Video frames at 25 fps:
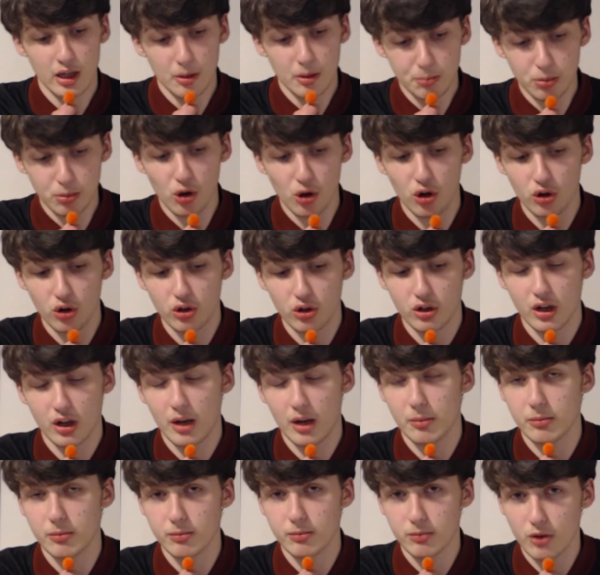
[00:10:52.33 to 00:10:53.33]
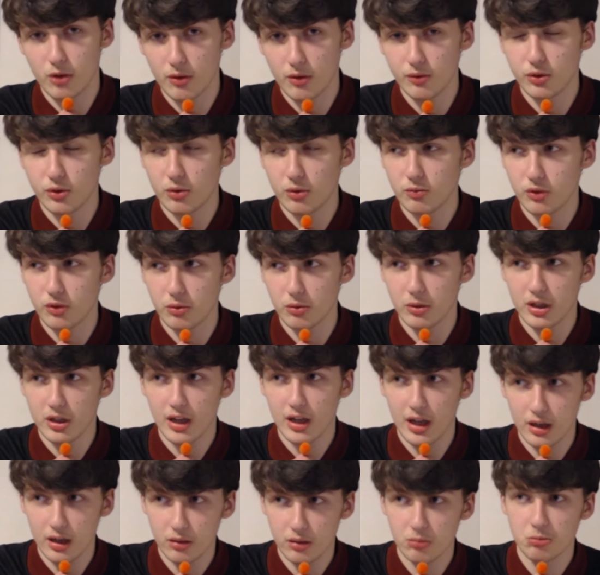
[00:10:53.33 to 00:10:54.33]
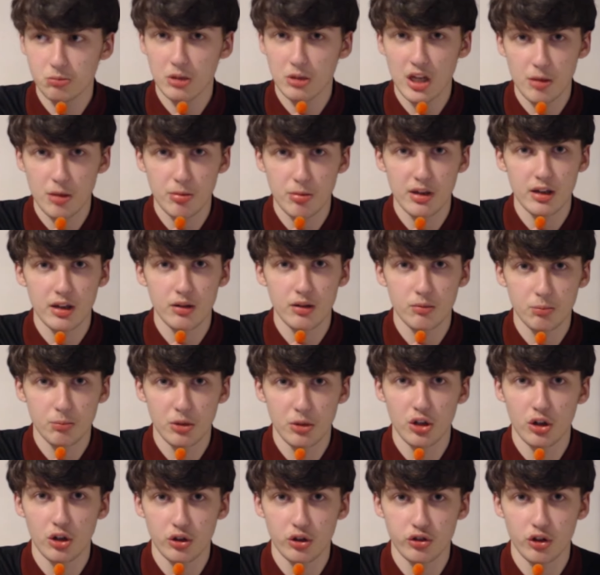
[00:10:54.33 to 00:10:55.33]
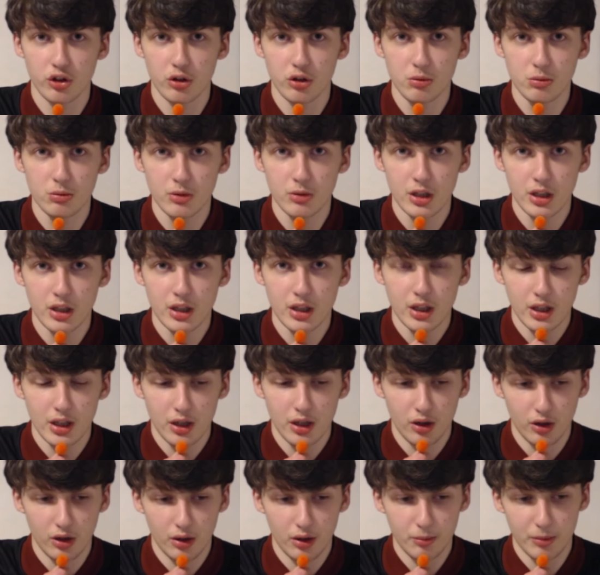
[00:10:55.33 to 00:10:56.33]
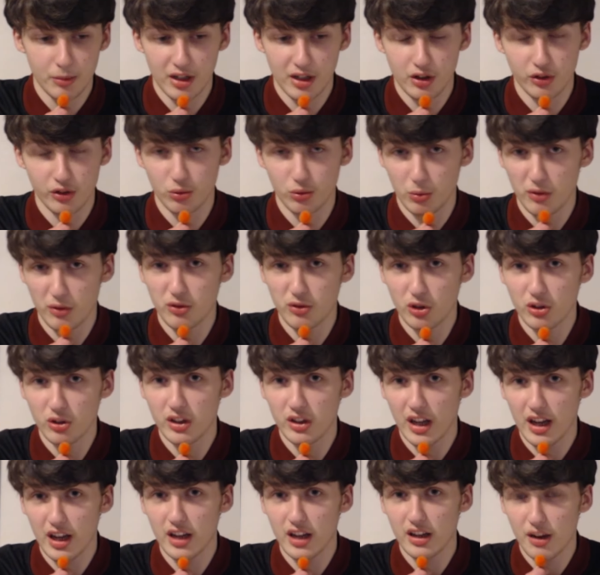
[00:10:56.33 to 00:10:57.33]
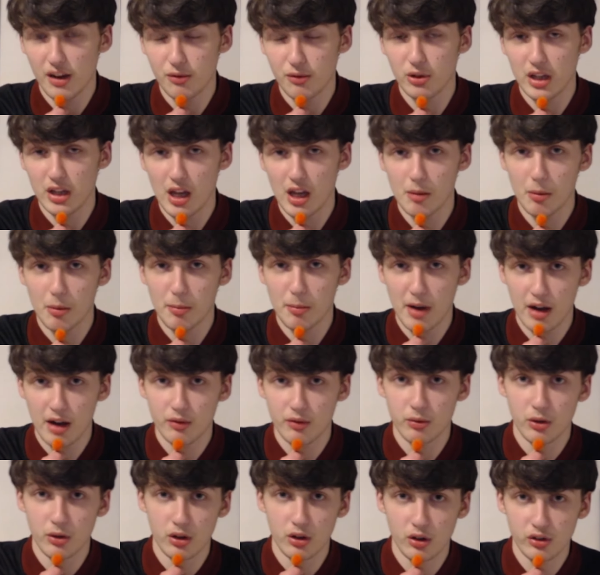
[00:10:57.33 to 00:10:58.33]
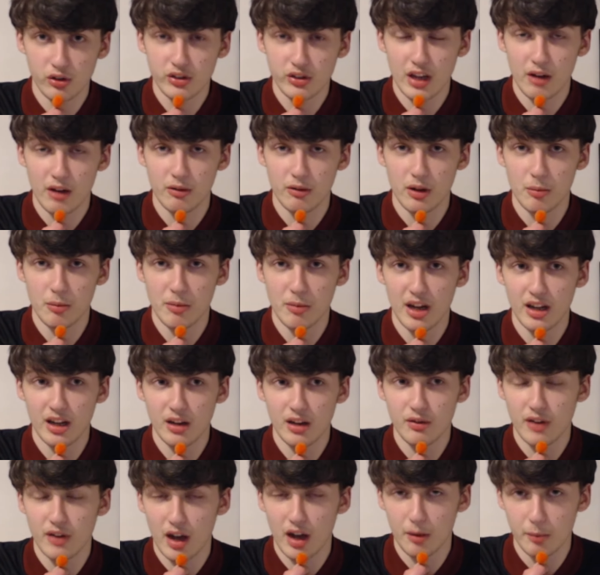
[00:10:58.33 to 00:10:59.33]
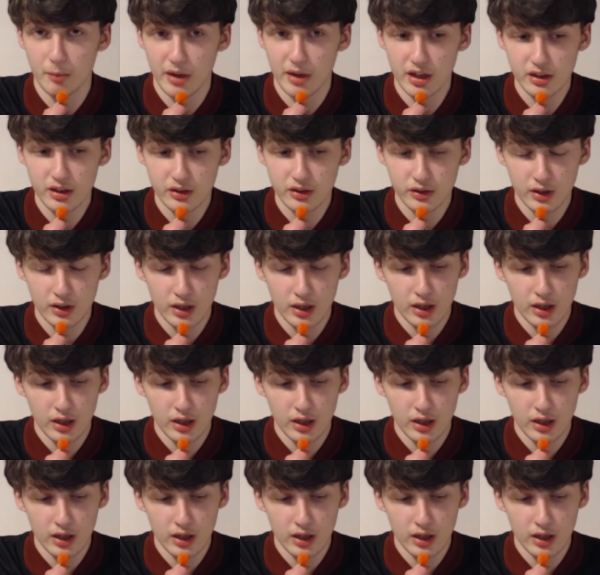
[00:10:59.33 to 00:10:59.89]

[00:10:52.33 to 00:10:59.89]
But I'm confident that we can keep it below 2. Because we've done that in every game apart from the Notts County manic 5 minutes.